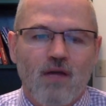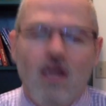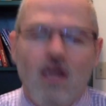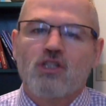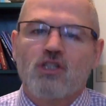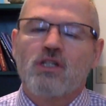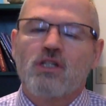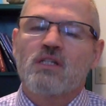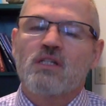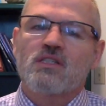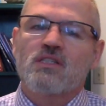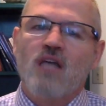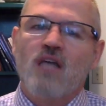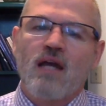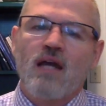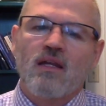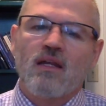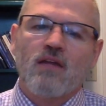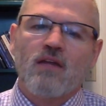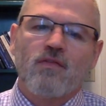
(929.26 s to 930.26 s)
She
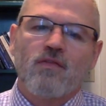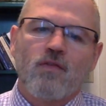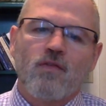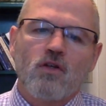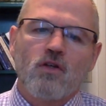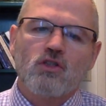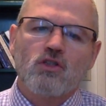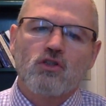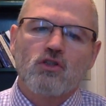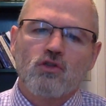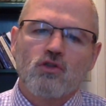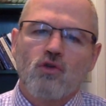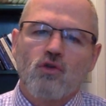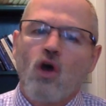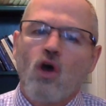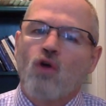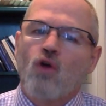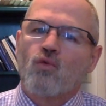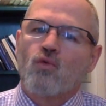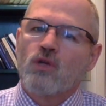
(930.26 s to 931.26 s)
decided at first to
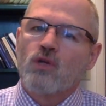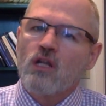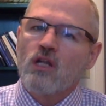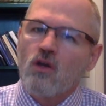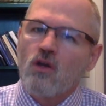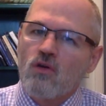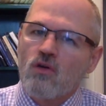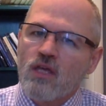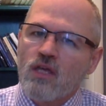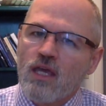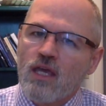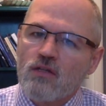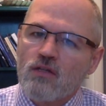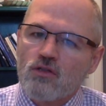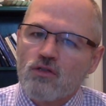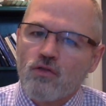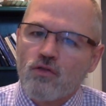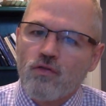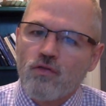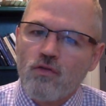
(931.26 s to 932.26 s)
relocate
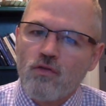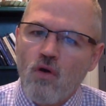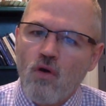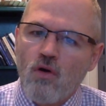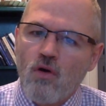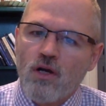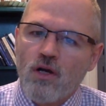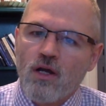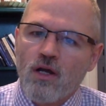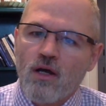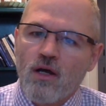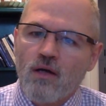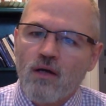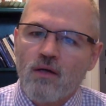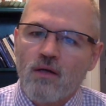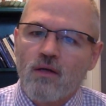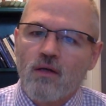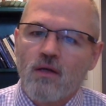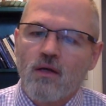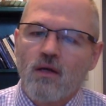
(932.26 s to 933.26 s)
to Florida,
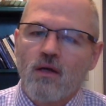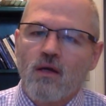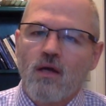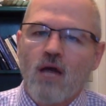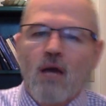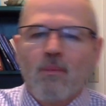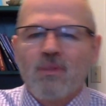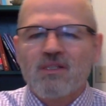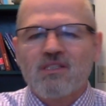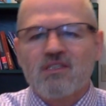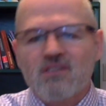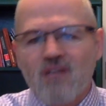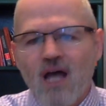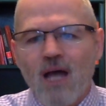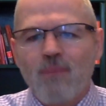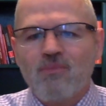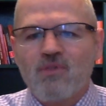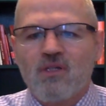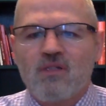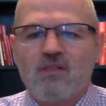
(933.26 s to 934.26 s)
but
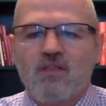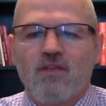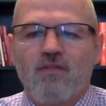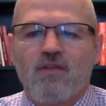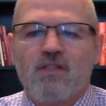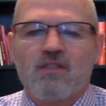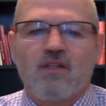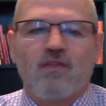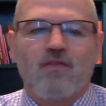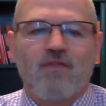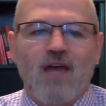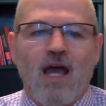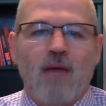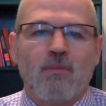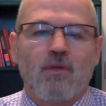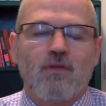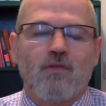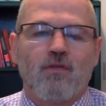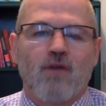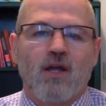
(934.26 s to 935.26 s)
stopped in to visit
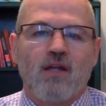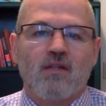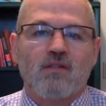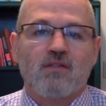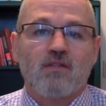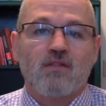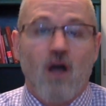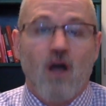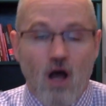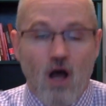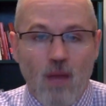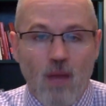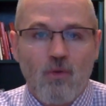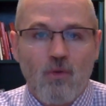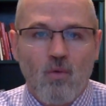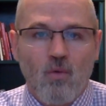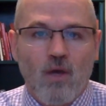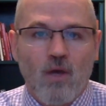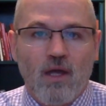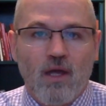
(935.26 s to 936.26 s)
family friends on the
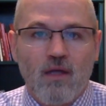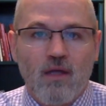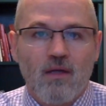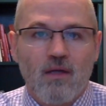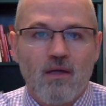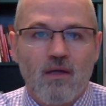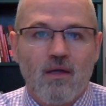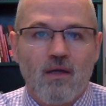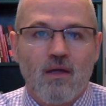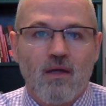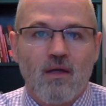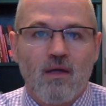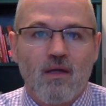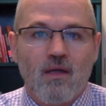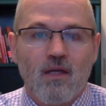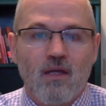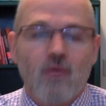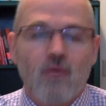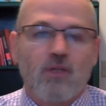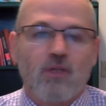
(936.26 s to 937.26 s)
way
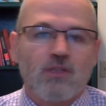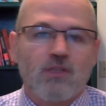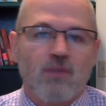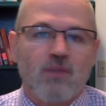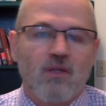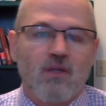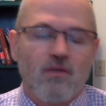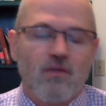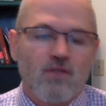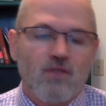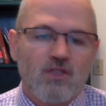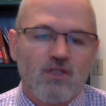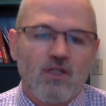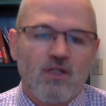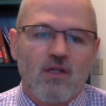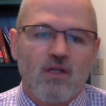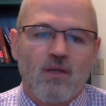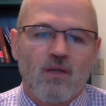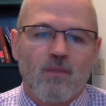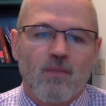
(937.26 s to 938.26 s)
in Richmond,
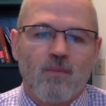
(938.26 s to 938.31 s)
Virginia.